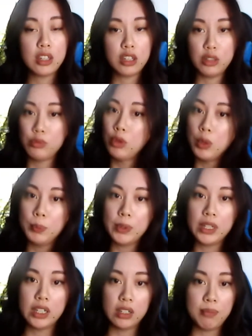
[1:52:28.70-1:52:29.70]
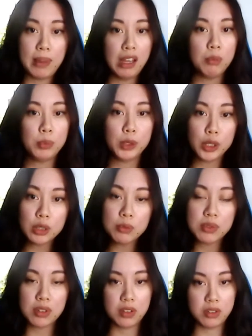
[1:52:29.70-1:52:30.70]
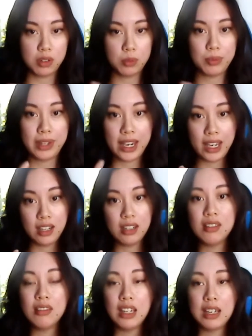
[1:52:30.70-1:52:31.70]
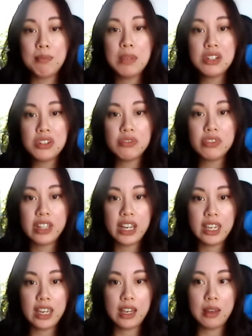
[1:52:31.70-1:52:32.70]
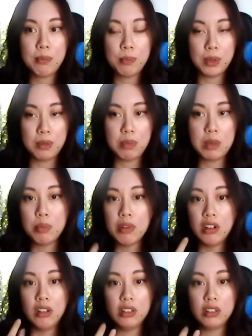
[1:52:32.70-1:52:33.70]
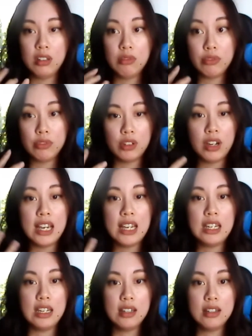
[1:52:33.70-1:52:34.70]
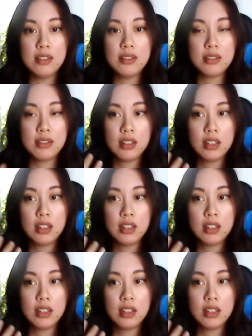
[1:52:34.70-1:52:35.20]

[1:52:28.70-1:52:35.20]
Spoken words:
the Europa Melt Probe. So there's no planned like mission for that yet, but people are looking for ideas.